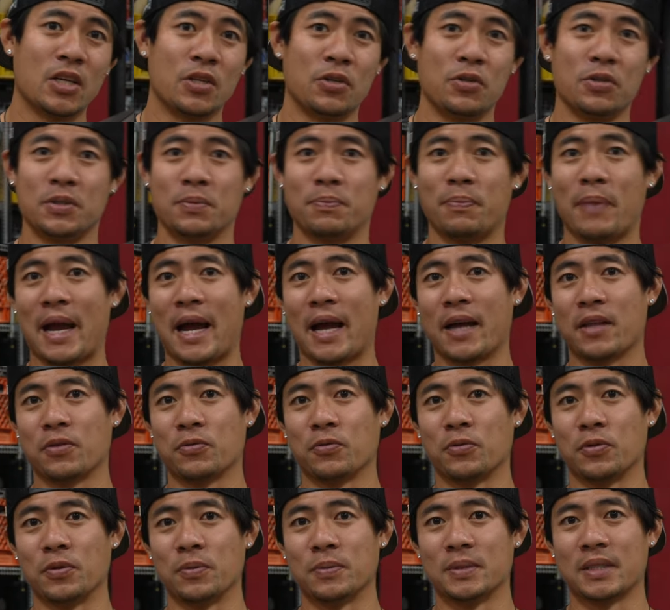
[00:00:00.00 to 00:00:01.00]
use
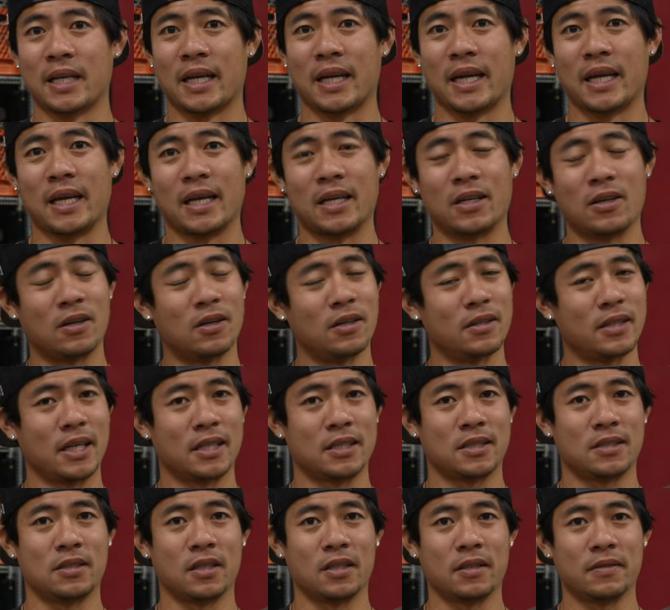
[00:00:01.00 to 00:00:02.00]
bathrooms, and all
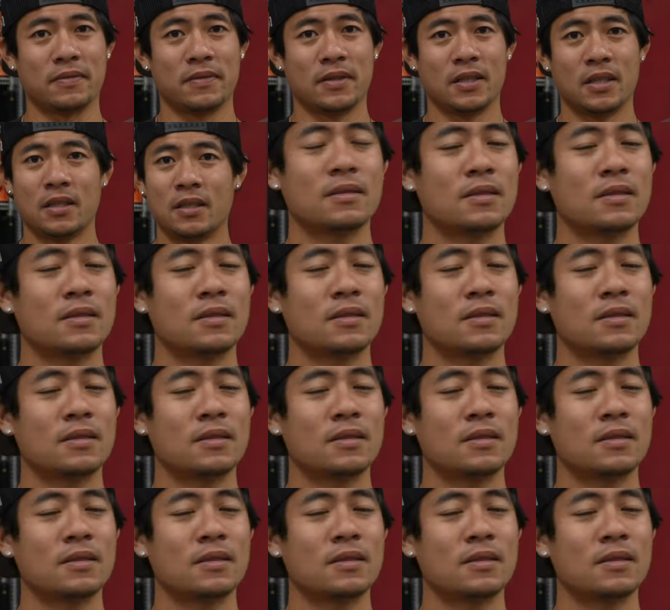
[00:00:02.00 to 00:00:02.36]
that stuff.